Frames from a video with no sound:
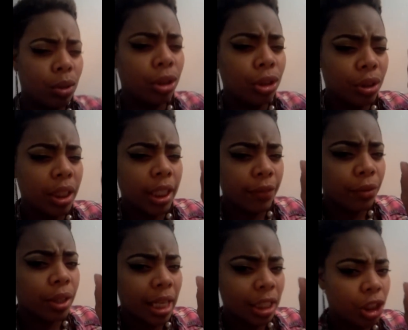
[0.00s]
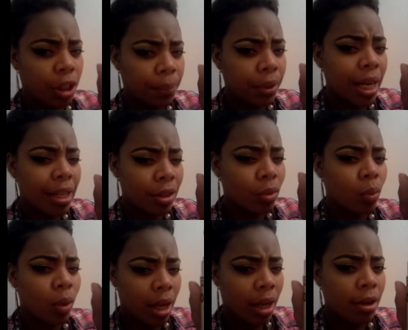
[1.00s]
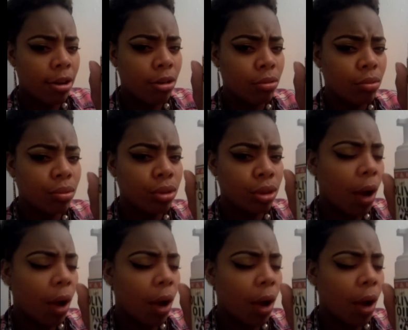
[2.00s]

you can get it for a lot cheaper as well. So